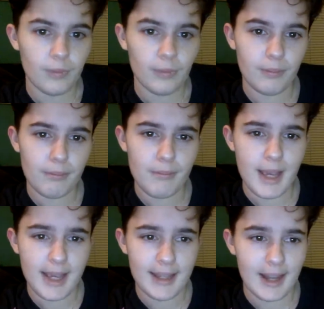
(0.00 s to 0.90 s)

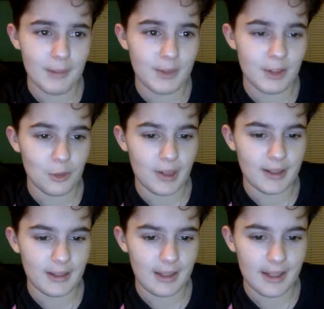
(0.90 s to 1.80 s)
Man, I was gonna write The
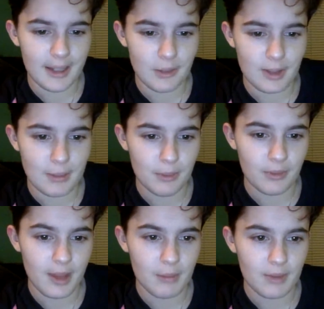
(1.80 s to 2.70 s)
Lighthouse Keeper.
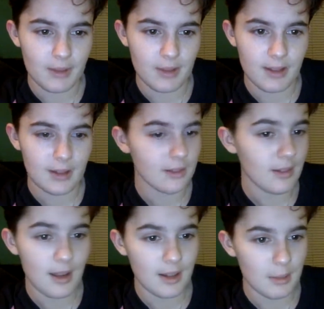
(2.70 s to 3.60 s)
That was a thing. Not
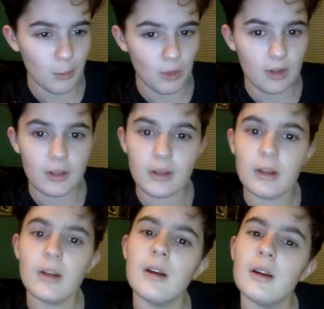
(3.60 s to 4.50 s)
anymore.
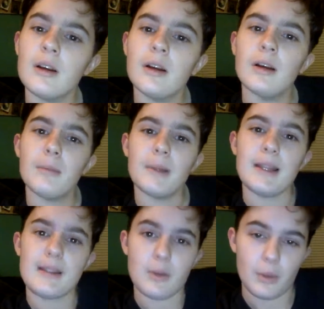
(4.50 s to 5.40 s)
But
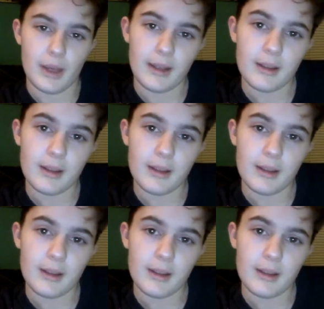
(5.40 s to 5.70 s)
that's okay.